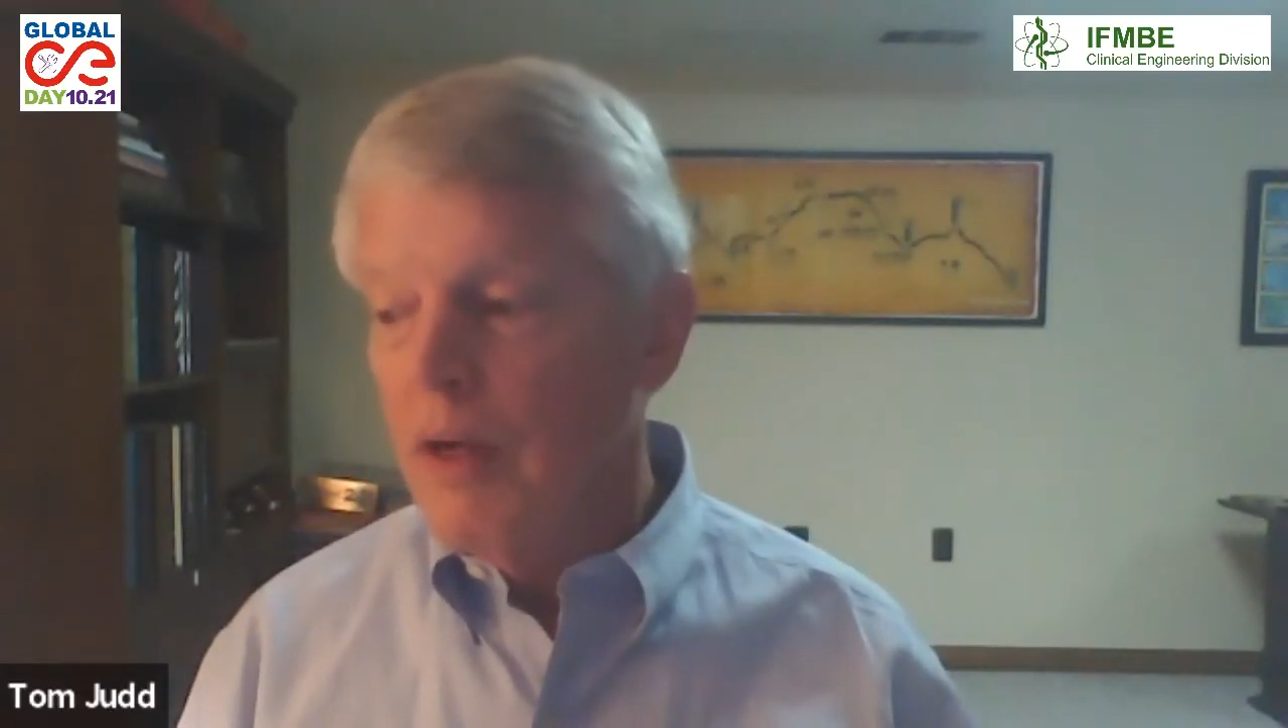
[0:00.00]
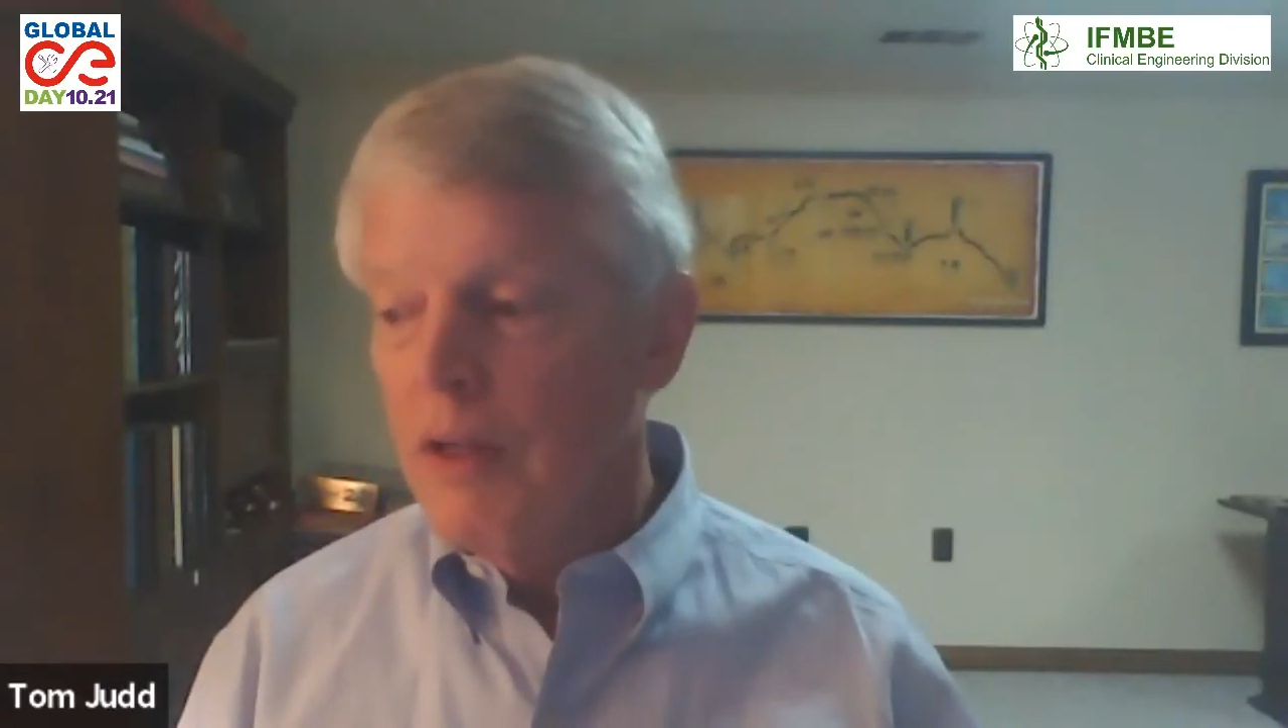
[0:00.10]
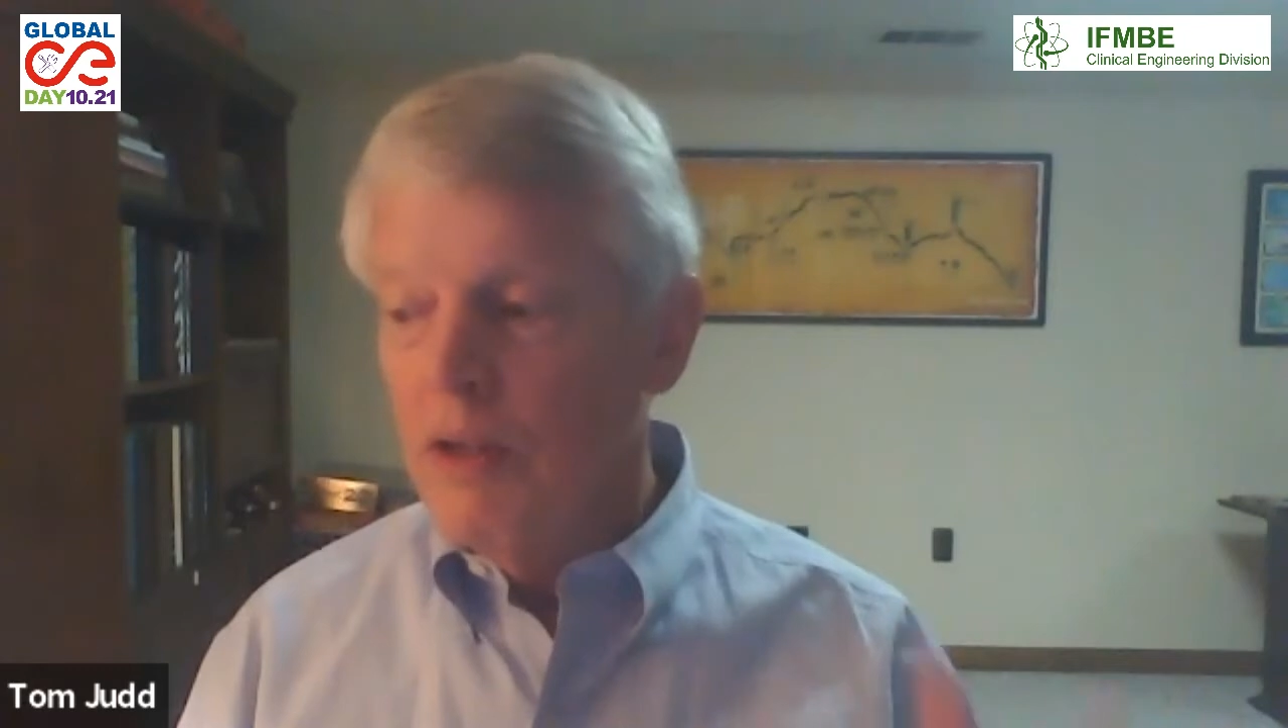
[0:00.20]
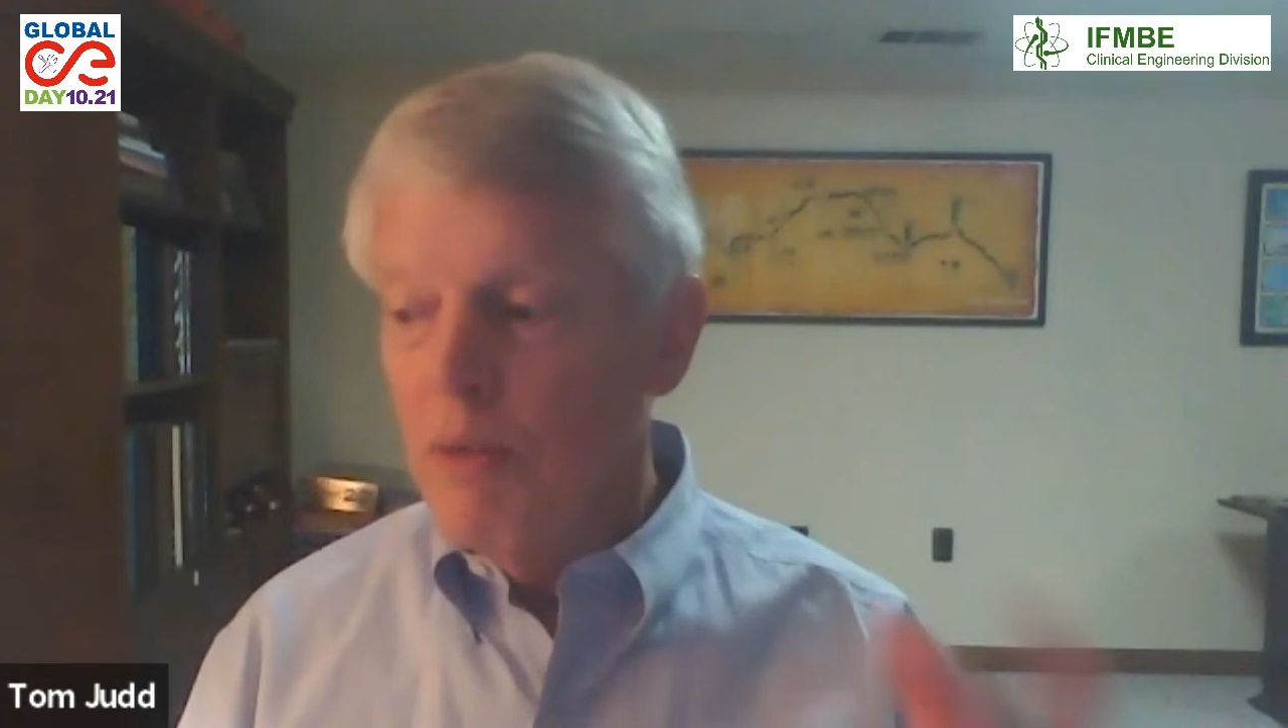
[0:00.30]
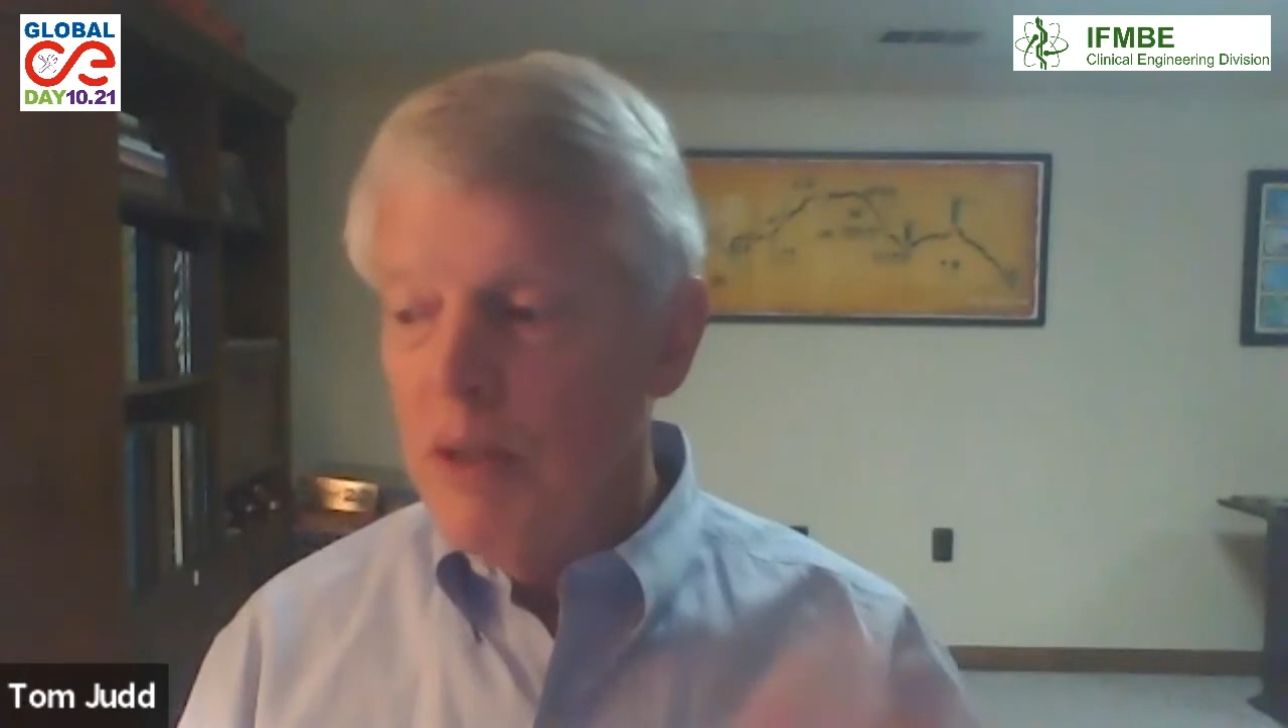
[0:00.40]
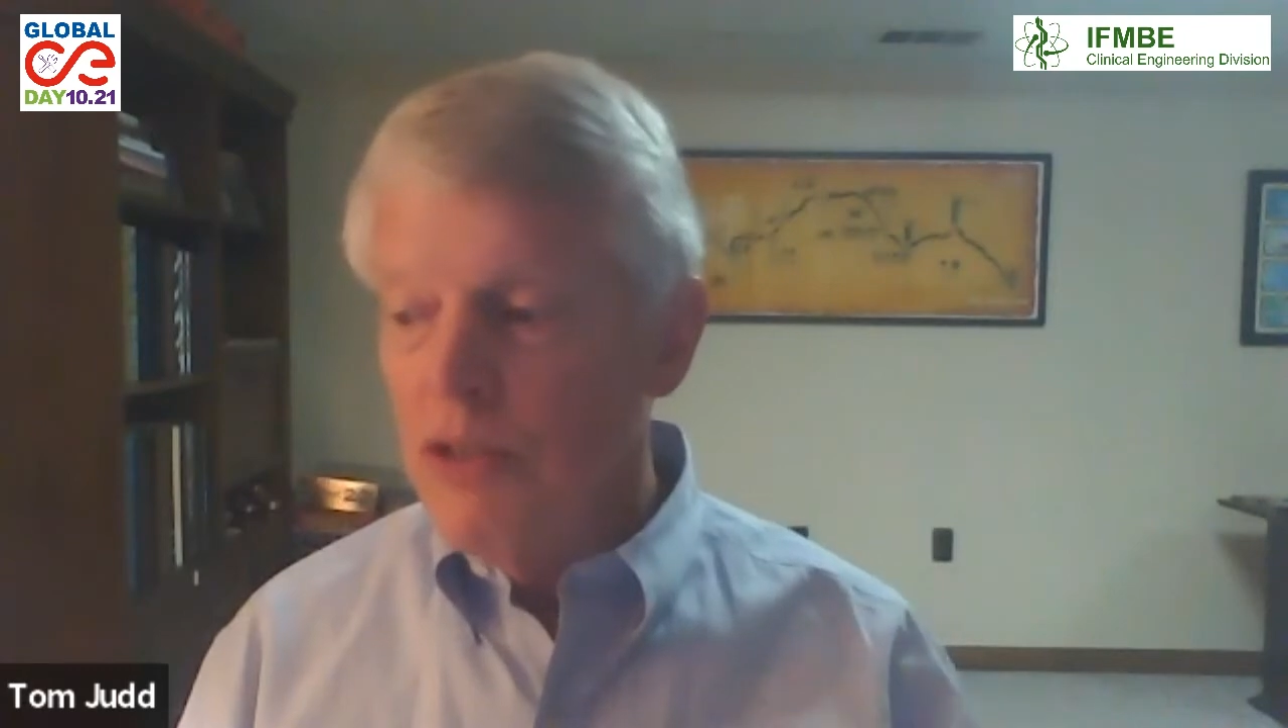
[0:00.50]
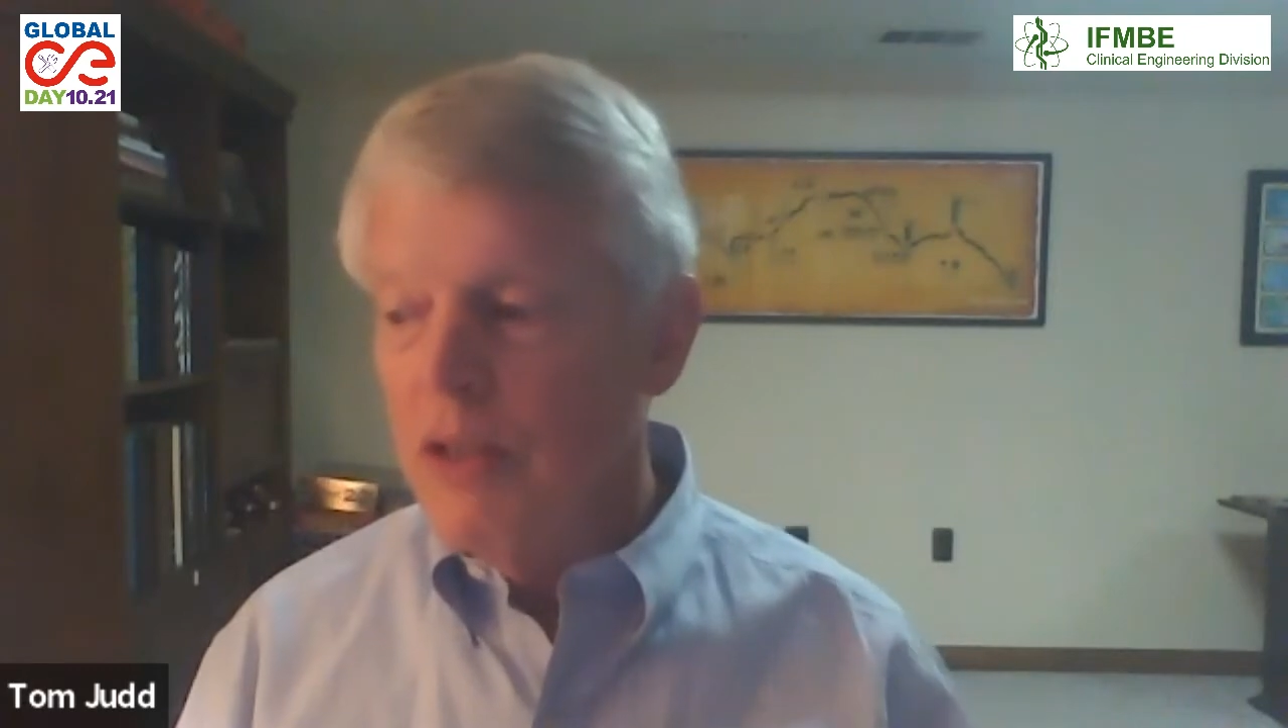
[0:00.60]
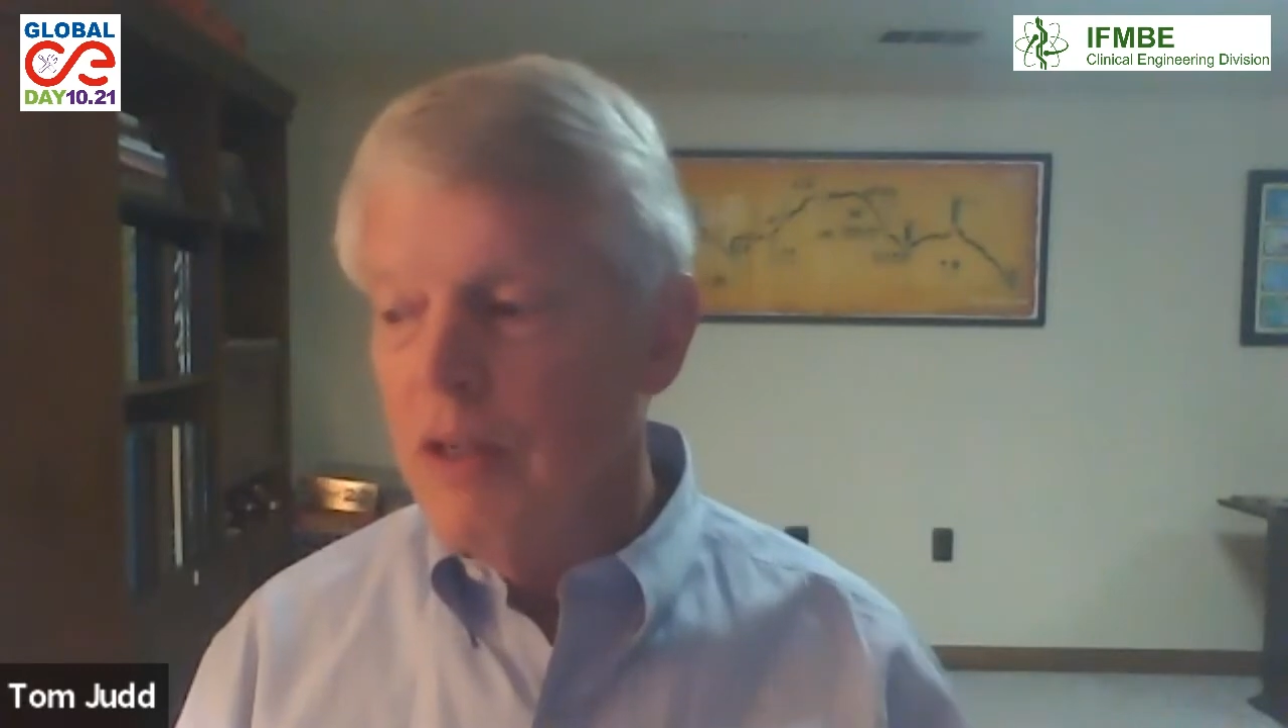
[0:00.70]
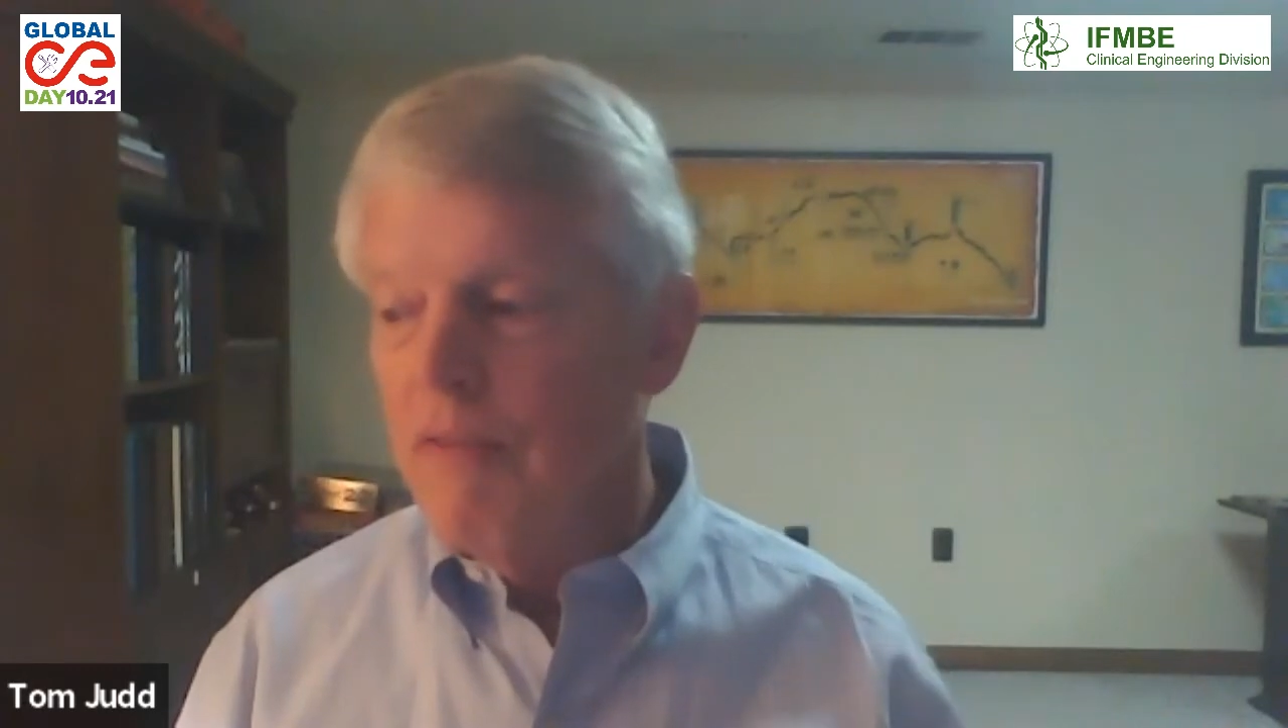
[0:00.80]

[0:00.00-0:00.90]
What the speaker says: you mentioned